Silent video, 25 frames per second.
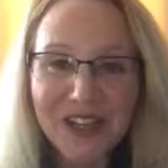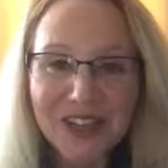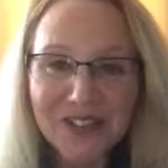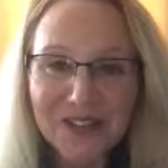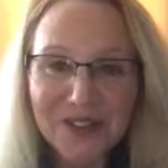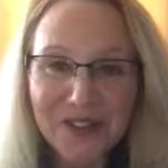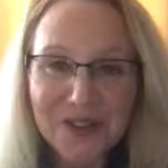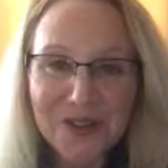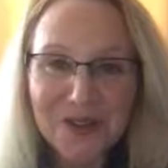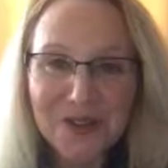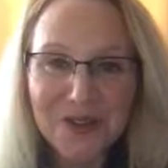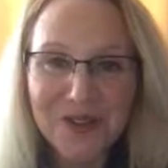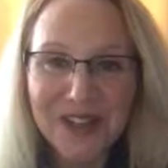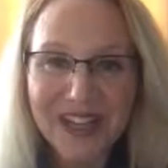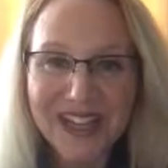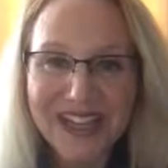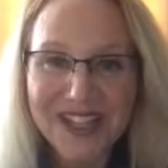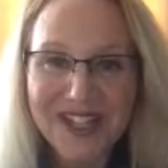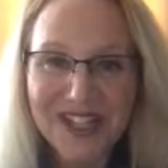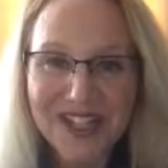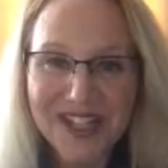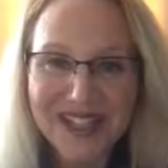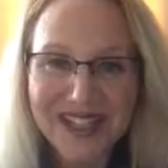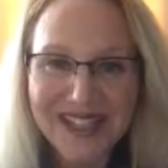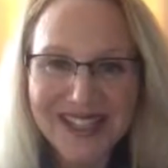Good afternoon,
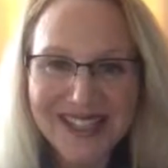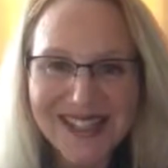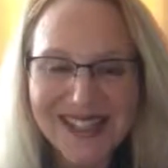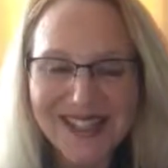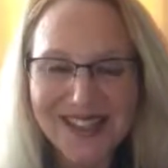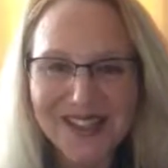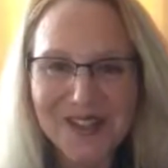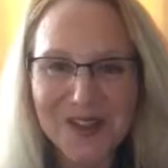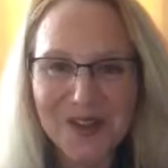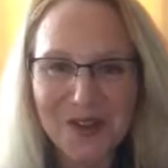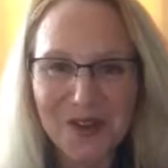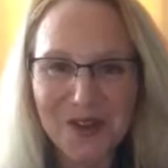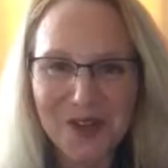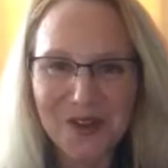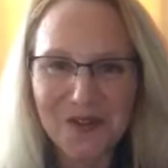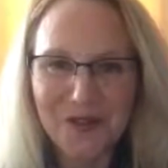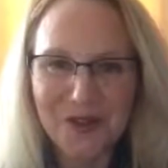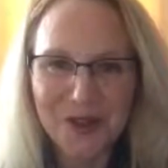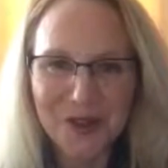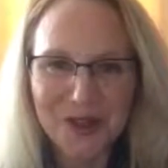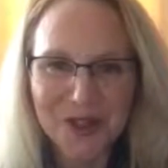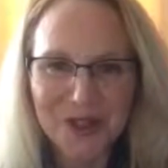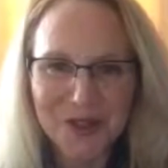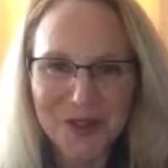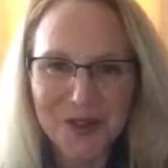
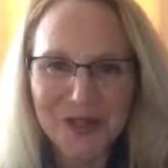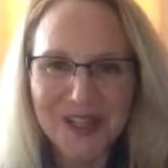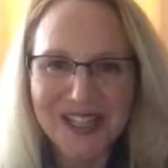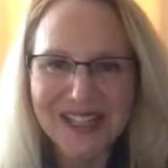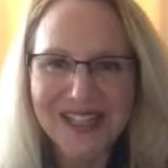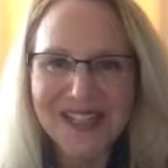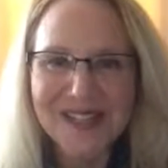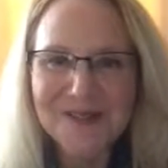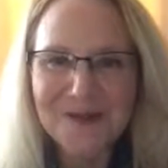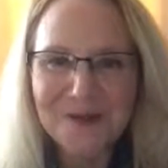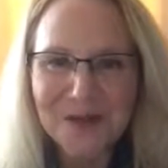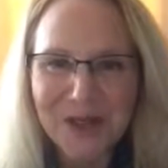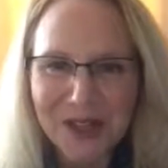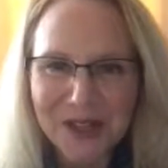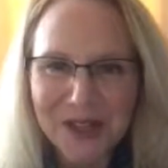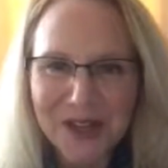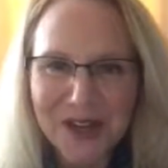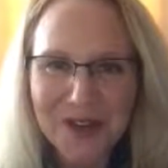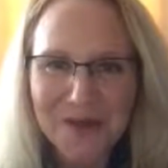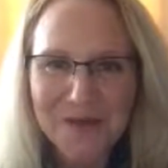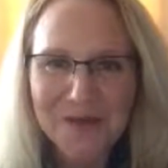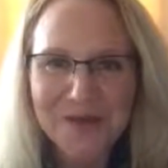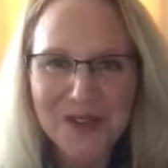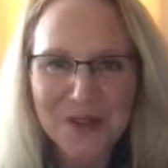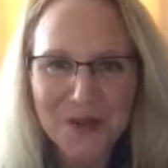HED634 students.
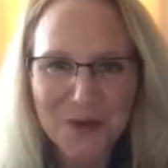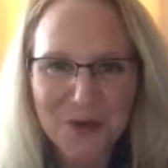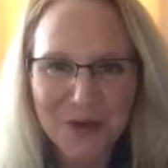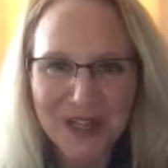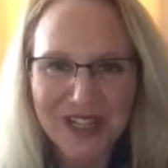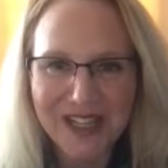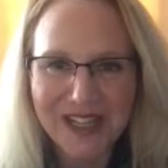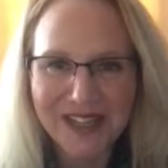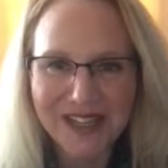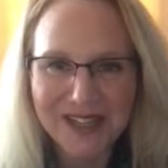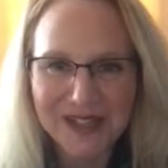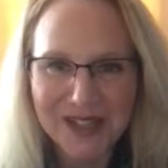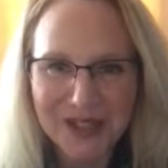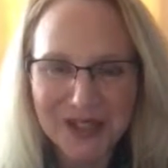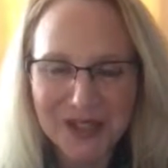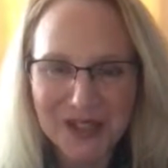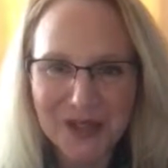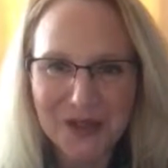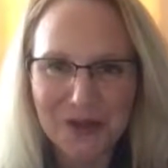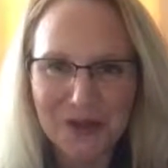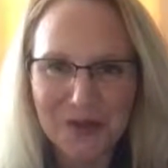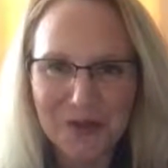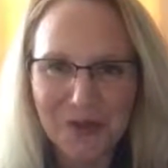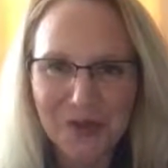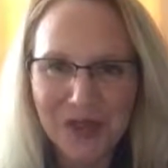Welcome to week
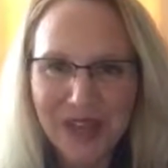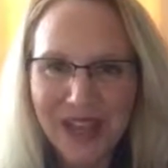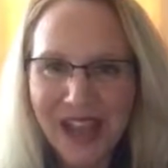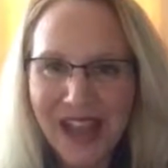2.